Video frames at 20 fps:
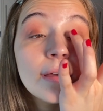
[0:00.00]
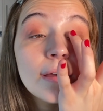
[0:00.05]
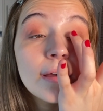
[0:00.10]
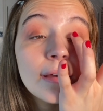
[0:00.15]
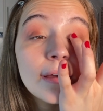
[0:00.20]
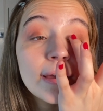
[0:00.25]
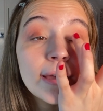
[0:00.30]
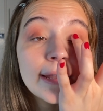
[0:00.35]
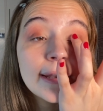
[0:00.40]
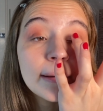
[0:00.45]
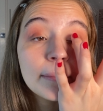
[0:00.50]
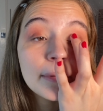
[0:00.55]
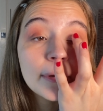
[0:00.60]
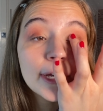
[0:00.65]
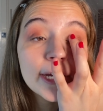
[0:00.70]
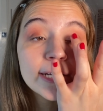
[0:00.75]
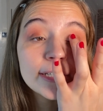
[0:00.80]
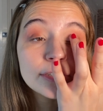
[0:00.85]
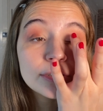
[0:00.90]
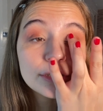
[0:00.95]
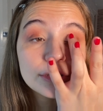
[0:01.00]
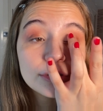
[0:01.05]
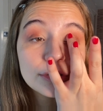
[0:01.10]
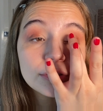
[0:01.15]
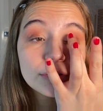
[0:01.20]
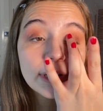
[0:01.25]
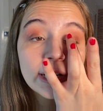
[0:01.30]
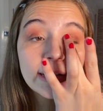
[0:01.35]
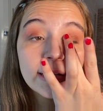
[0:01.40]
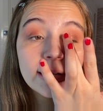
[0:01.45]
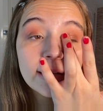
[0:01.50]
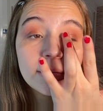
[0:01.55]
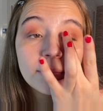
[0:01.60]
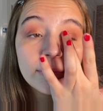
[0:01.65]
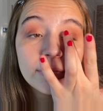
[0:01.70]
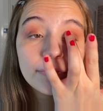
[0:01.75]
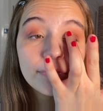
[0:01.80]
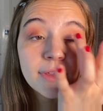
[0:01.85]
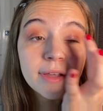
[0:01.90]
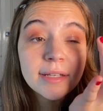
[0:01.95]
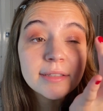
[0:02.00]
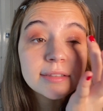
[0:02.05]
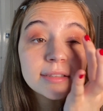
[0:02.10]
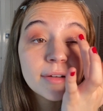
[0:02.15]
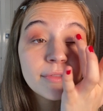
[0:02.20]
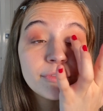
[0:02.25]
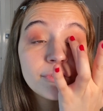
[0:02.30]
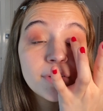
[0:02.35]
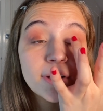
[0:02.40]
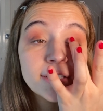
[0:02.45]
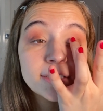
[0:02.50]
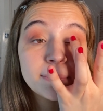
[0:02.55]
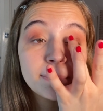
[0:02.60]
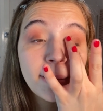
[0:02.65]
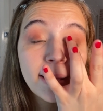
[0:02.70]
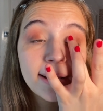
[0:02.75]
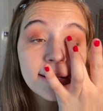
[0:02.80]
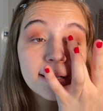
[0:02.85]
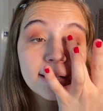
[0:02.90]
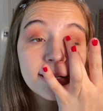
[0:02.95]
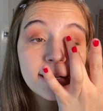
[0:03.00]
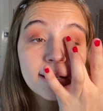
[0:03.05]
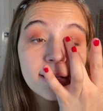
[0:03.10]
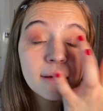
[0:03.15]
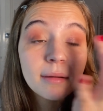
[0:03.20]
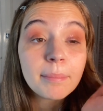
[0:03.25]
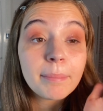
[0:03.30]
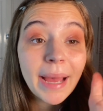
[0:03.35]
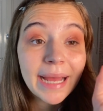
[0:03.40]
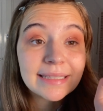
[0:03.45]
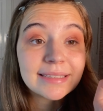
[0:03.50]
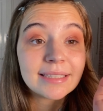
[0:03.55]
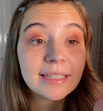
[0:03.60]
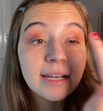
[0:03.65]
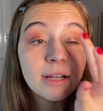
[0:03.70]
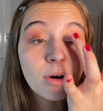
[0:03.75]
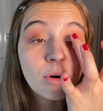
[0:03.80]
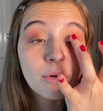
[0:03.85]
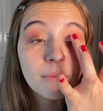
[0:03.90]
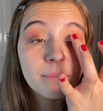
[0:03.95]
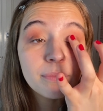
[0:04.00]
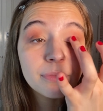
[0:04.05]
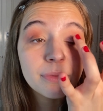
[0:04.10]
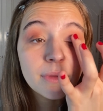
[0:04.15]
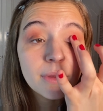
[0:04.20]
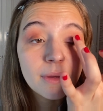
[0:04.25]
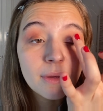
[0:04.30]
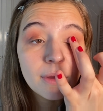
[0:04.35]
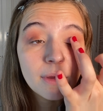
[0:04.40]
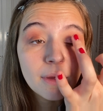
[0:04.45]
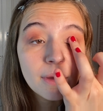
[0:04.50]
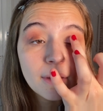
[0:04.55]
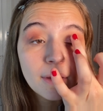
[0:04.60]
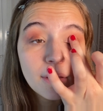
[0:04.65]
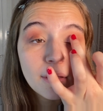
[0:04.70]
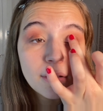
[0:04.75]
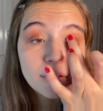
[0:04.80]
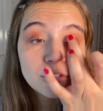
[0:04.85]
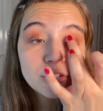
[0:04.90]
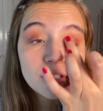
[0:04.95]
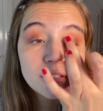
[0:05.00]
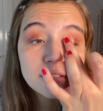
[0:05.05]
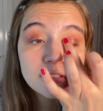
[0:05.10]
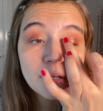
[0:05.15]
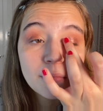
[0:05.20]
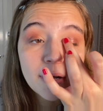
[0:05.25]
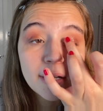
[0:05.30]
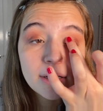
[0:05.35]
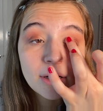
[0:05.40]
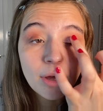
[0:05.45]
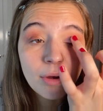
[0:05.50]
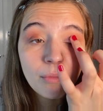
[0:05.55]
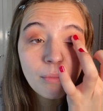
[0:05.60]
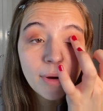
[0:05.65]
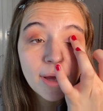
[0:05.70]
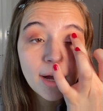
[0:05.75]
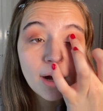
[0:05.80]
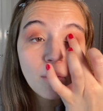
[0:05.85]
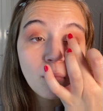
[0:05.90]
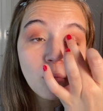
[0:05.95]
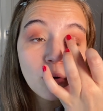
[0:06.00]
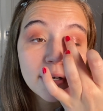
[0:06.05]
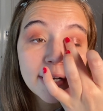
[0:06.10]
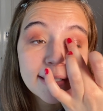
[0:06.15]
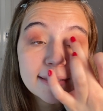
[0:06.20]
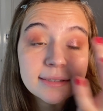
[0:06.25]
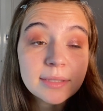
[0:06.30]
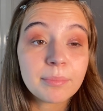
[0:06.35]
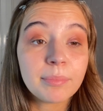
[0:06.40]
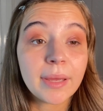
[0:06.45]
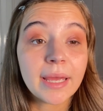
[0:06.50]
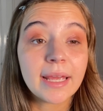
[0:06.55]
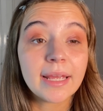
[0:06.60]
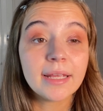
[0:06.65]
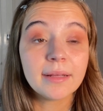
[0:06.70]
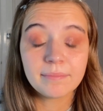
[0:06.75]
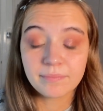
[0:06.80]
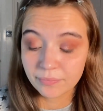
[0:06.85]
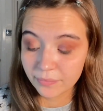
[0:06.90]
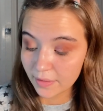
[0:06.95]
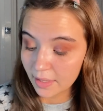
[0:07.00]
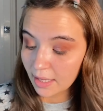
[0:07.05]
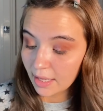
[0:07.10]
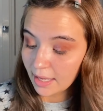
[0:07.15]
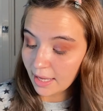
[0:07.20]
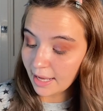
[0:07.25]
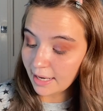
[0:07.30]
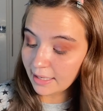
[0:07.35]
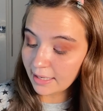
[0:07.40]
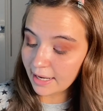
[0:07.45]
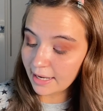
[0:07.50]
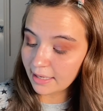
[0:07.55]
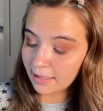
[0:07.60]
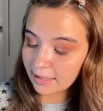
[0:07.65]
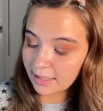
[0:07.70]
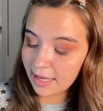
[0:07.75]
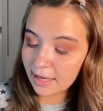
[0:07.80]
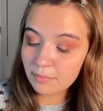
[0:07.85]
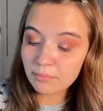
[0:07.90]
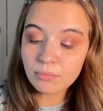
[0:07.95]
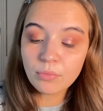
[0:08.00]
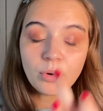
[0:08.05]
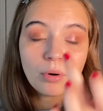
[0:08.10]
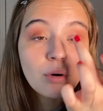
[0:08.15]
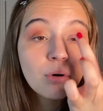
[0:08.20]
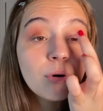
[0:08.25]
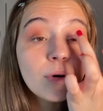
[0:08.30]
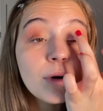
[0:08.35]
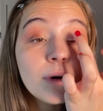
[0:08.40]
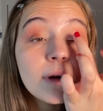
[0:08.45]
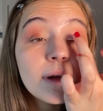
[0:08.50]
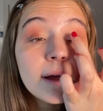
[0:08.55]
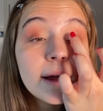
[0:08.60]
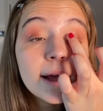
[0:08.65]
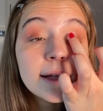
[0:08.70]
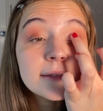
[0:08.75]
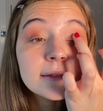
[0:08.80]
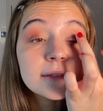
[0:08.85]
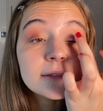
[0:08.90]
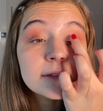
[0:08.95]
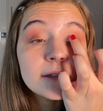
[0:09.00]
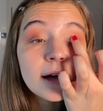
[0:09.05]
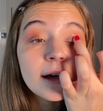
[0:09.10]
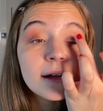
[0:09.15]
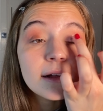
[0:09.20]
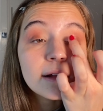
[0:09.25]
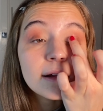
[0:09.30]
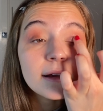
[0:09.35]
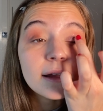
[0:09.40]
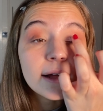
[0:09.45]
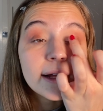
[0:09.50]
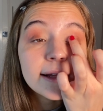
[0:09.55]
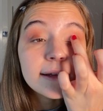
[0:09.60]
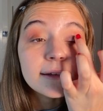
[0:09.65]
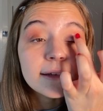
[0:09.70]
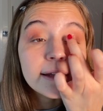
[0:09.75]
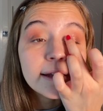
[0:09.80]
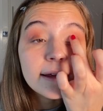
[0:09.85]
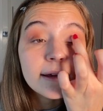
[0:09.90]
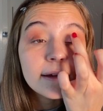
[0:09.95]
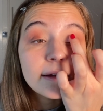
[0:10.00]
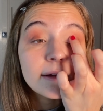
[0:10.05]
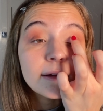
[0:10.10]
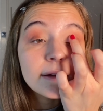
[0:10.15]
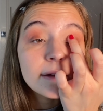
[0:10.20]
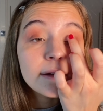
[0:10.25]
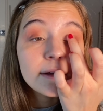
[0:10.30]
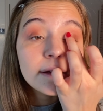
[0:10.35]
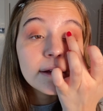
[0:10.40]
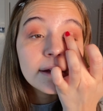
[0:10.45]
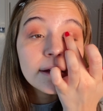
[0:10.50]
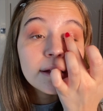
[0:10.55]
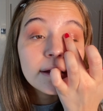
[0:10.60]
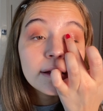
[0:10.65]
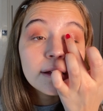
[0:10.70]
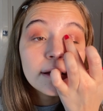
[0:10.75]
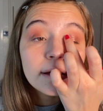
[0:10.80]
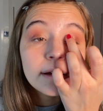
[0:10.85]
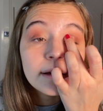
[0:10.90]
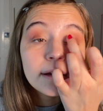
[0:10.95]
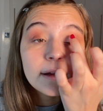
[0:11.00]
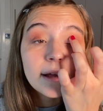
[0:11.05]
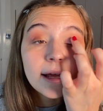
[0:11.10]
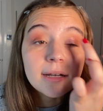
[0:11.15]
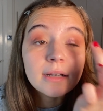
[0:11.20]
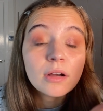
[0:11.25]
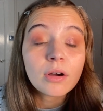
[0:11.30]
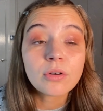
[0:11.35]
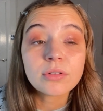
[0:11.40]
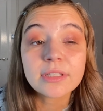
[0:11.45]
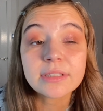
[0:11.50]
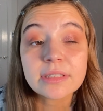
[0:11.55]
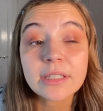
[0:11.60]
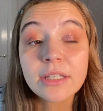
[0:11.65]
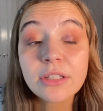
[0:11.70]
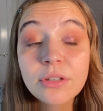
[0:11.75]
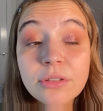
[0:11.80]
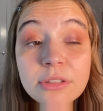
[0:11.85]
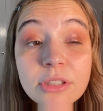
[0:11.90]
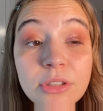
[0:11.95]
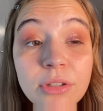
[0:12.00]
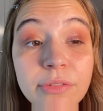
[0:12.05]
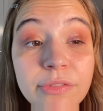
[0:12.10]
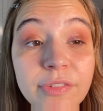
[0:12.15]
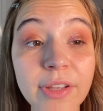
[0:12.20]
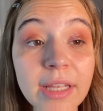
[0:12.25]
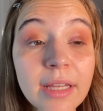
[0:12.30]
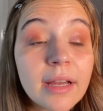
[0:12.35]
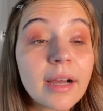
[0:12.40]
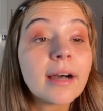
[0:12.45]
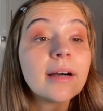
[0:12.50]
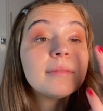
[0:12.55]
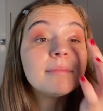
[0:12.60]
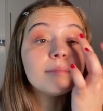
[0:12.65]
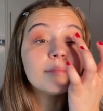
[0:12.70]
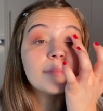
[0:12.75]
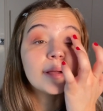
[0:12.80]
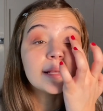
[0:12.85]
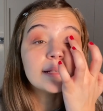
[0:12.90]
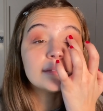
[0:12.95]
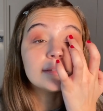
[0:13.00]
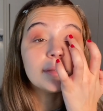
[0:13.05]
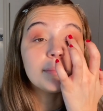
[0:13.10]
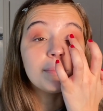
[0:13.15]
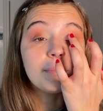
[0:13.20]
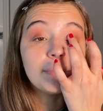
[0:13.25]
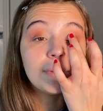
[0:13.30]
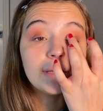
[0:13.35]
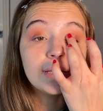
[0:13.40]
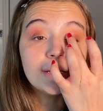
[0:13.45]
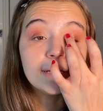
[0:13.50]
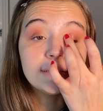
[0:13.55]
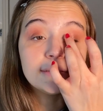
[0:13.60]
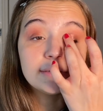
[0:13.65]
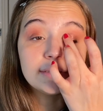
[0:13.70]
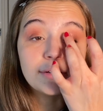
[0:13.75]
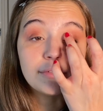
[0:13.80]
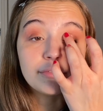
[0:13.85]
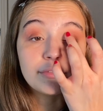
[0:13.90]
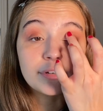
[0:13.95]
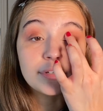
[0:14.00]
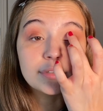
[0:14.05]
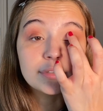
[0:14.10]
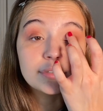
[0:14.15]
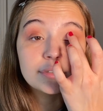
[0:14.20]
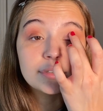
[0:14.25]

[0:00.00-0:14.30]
and I'm going straight in with this. I'm first patting it on, just so I know where I want it to be, and then get more and start gliding it. And honestly, using your finger makes the biggest difference.